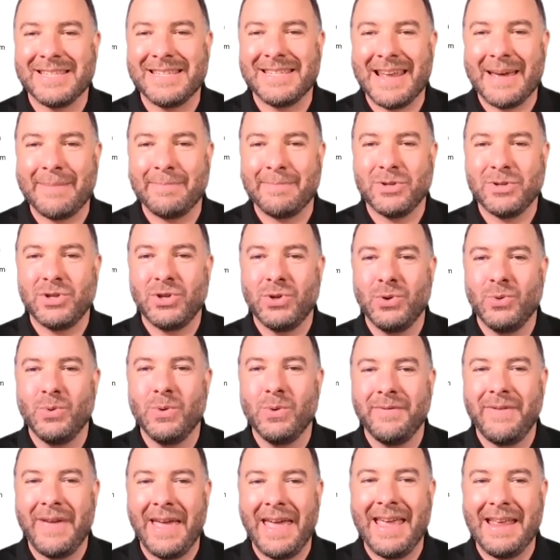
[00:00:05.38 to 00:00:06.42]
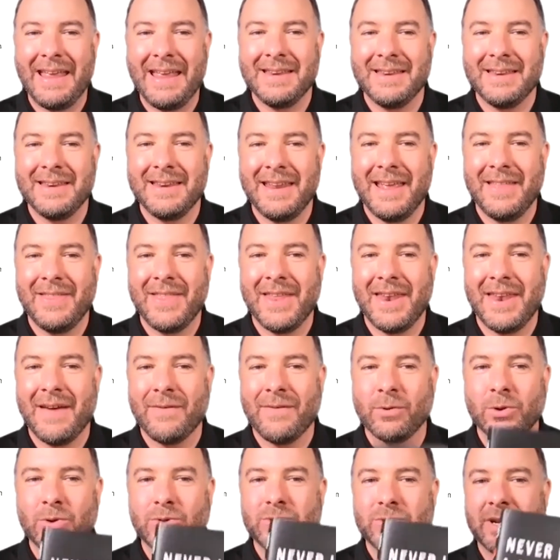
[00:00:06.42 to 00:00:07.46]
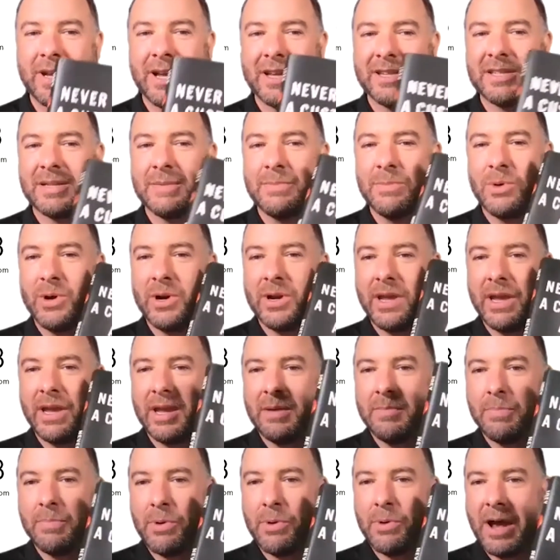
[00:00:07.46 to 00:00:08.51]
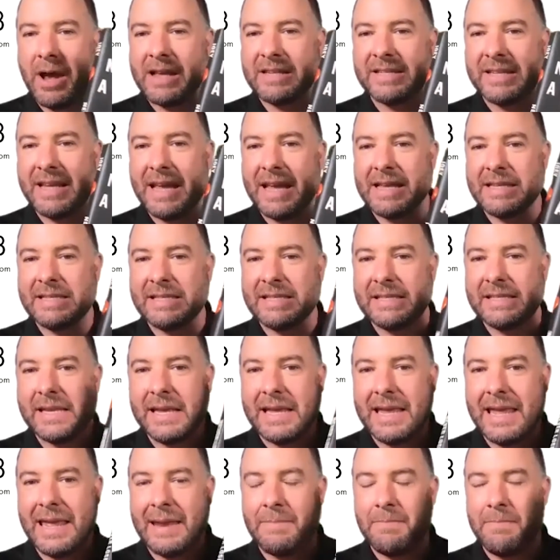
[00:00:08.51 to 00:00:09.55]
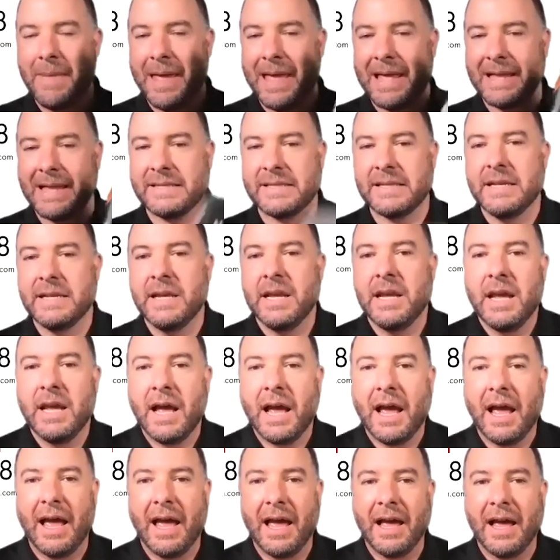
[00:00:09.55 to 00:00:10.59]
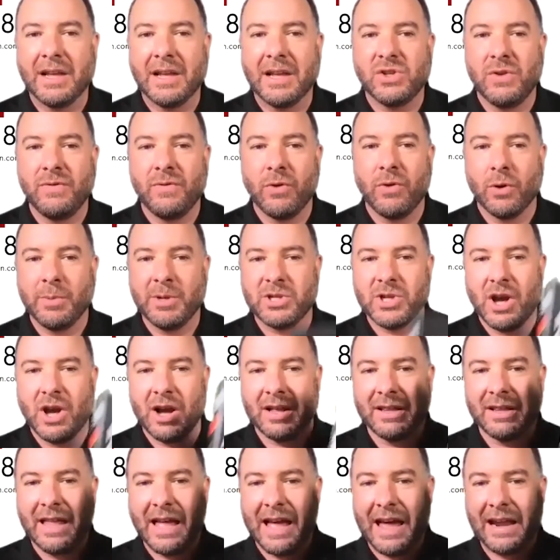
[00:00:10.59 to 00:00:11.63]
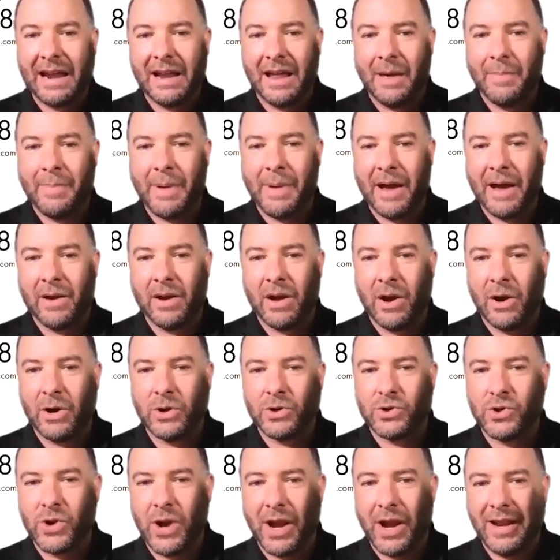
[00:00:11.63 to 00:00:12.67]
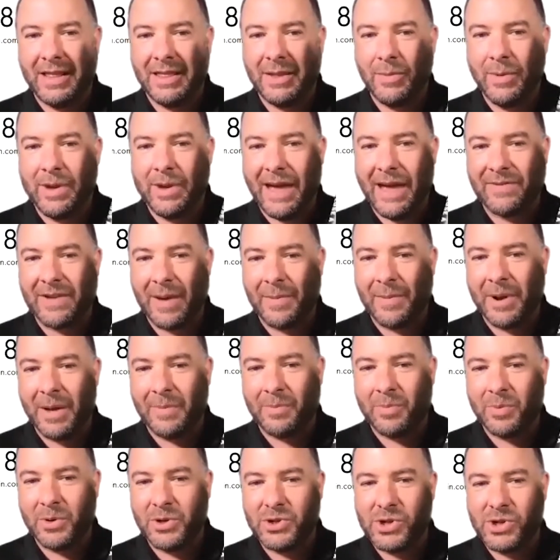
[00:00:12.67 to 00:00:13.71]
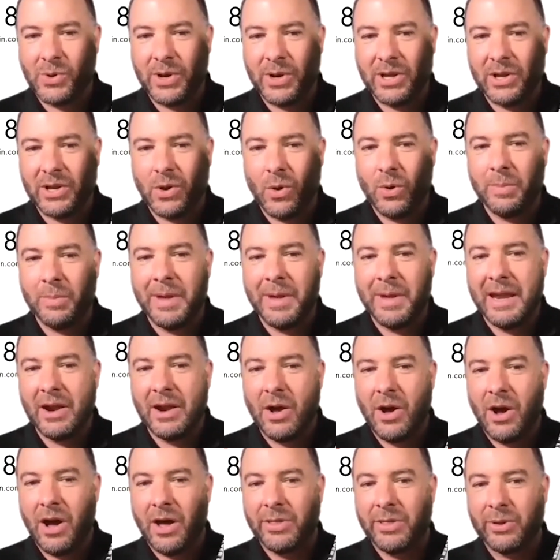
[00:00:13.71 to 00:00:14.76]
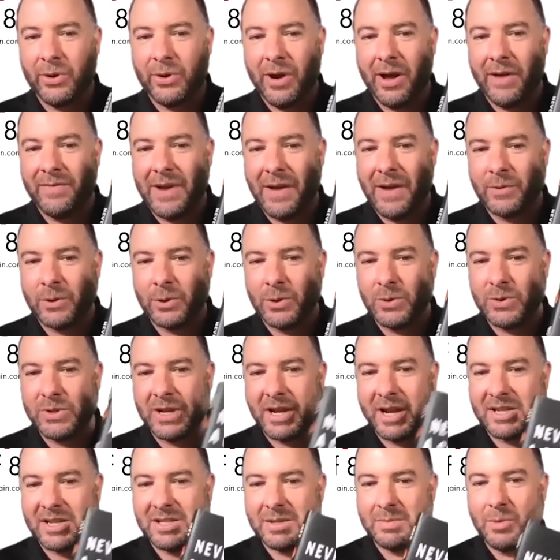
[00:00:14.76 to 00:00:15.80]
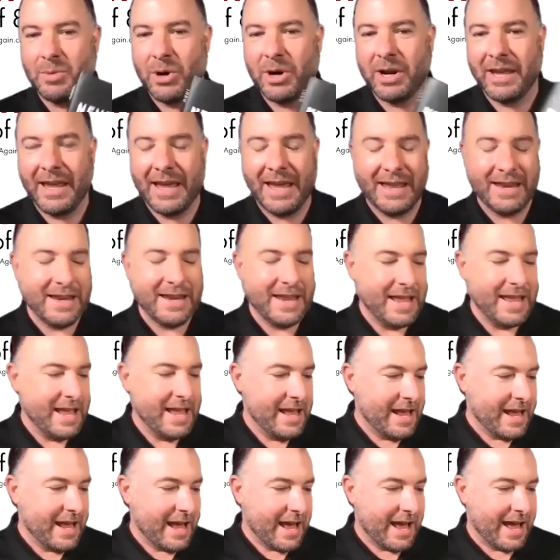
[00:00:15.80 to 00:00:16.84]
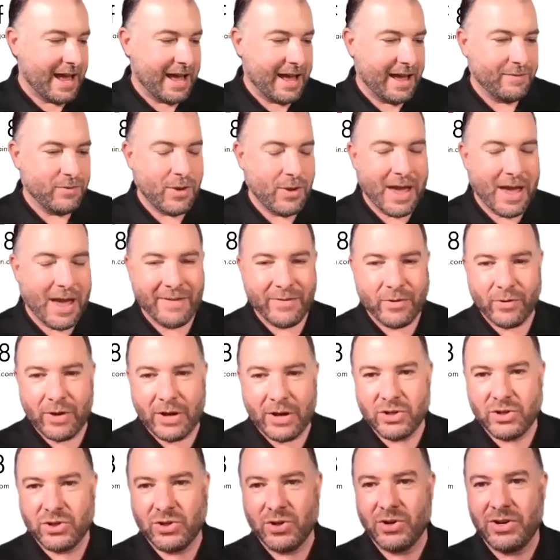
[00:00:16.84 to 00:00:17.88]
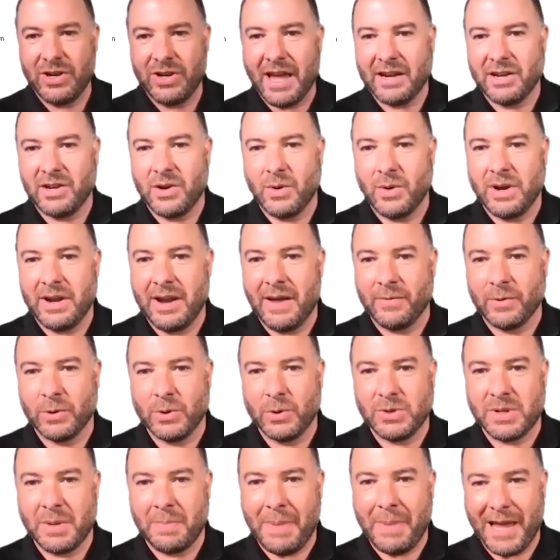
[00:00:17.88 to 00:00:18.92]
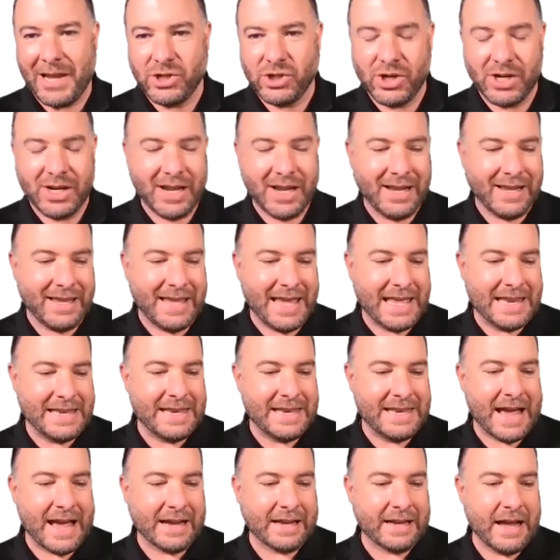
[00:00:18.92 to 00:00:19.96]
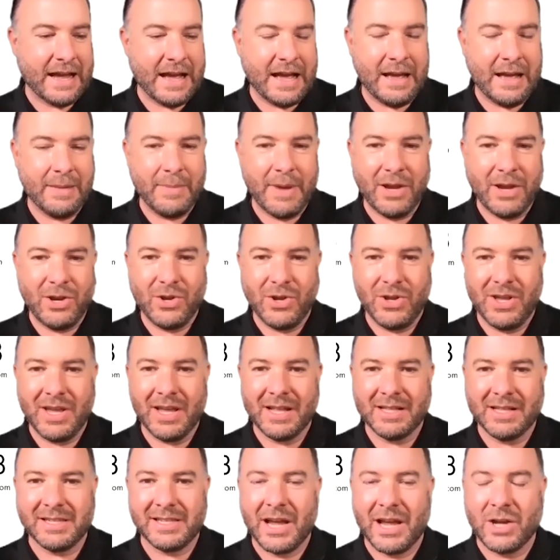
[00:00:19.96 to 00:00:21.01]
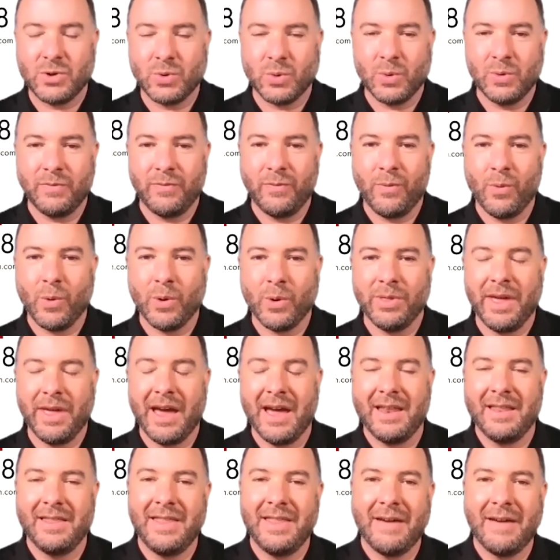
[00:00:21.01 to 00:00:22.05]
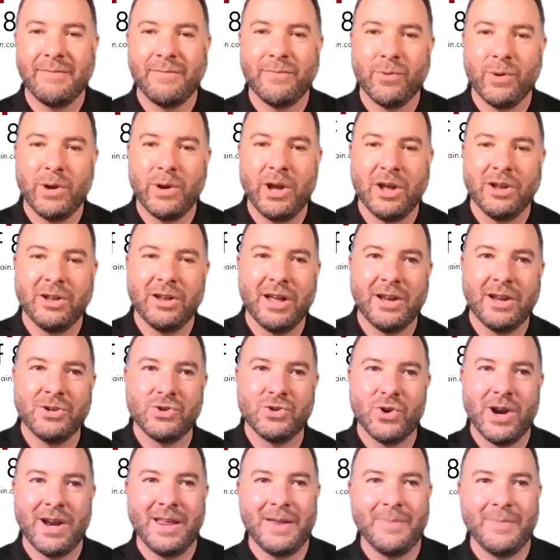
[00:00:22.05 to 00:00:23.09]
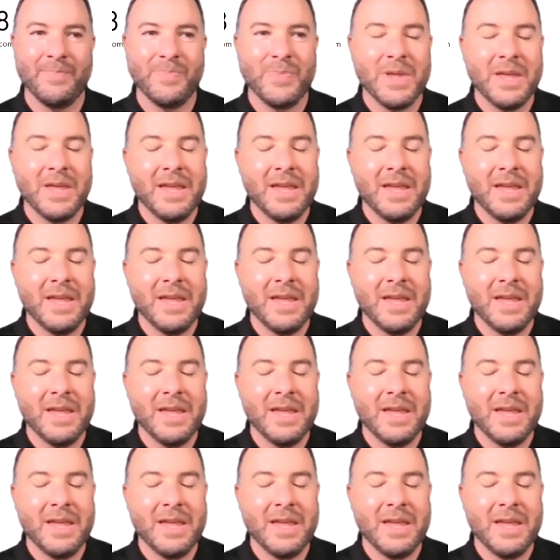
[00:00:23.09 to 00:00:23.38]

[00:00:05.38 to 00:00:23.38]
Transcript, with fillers: step two of eight in the Never Lose a Customer Again process admit. Uh, so, you've heard me talk a lot about our training that we have coming up with Joey Coleman, author of Never Lose a Customer Again. Uh, if you haven't registered yet, go to neverloseapatientagain.com and you can get scheduled for that, that free online training.